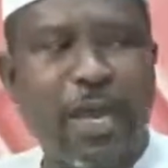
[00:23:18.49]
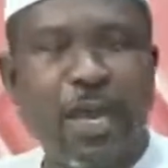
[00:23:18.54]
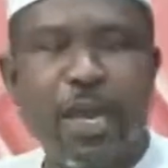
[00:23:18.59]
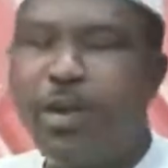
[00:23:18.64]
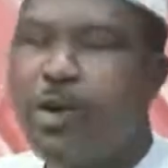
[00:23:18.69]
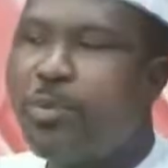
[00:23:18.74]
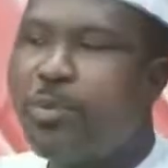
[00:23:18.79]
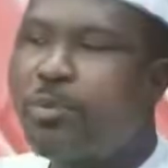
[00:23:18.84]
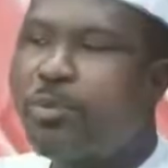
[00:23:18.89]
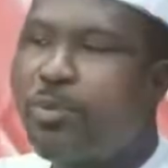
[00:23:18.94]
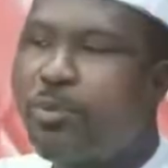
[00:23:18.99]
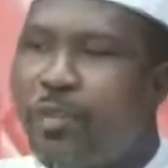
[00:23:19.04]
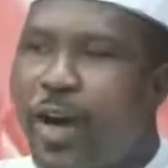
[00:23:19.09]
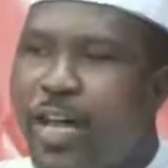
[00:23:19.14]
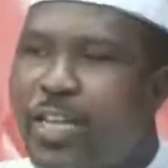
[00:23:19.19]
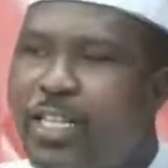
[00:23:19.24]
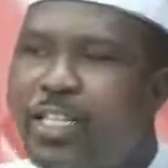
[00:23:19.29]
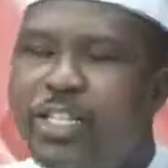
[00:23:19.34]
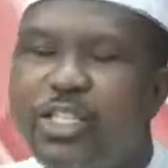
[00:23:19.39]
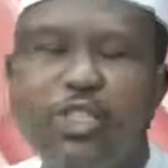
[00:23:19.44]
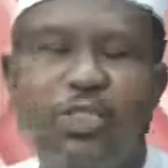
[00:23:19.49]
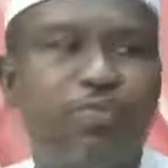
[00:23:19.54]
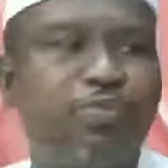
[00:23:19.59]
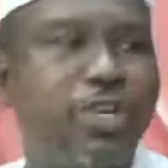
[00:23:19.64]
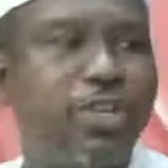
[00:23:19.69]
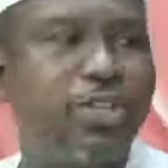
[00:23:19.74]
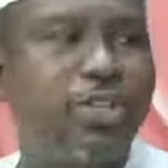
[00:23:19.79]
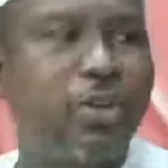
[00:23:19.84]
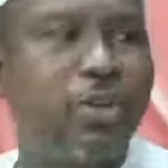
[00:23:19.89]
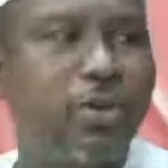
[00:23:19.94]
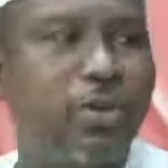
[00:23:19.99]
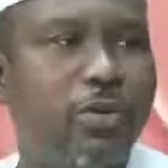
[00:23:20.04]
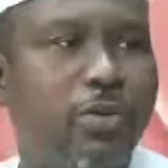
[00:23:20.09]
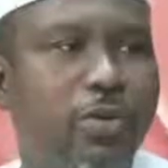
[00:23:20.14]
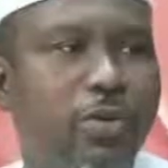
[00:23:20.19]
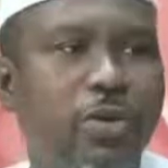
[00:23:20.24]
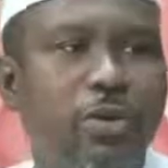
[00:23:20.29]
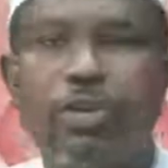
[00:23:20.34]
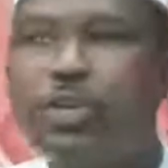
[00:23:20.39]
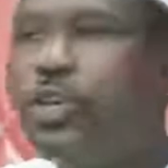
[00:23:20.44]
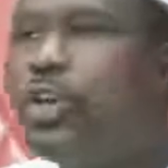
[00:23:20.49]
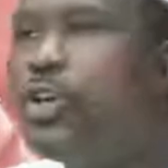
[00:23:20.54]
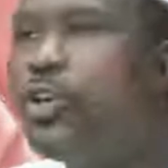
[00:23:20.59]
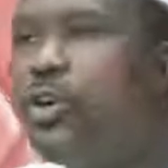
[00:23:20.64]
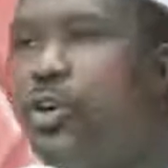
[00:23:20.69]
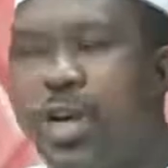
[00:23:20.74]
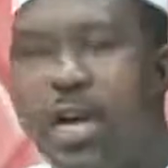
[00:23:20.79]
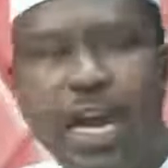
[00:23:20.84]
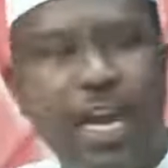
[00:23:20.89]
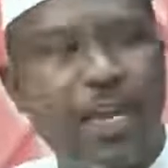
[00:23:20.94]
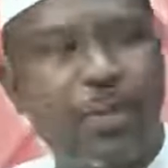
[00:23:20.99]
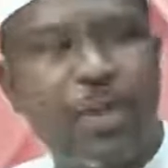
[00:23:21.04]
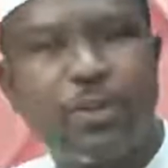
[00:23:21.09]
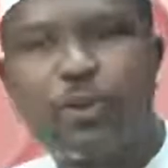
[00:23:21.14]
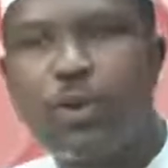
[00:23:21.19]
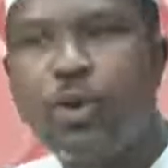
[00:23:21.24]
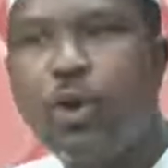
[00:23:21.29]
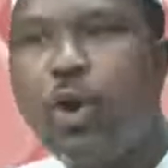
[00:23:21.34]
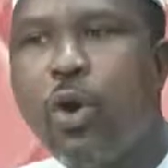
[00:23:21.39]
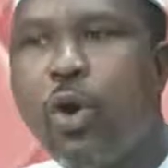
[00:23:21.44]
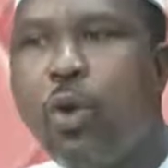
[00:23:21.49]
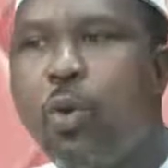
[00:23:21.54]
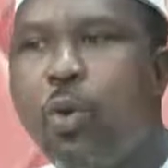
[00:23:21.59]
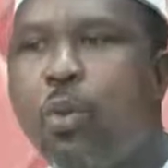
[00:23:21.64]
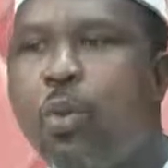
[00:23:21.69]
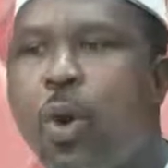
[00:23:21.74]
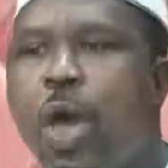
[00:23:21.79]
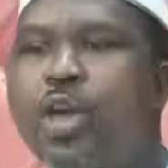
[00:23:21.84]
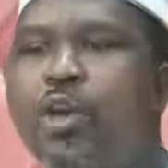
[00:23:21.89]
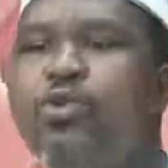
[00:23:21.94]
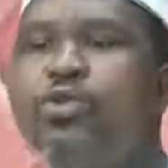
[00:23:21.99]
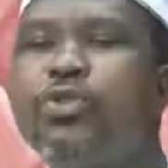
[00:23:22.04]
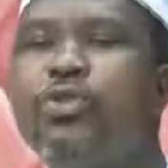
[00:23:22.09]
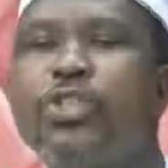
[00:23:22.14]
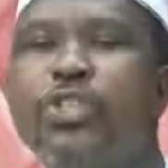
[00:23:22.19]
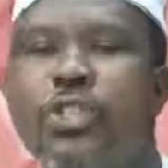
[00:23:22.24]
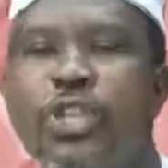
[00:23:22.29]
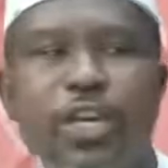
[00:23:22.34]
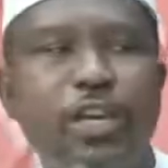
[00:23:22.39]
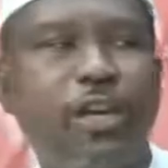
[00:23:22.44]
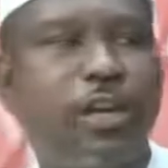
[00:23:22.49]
provide inspiration to a younger element. So when you see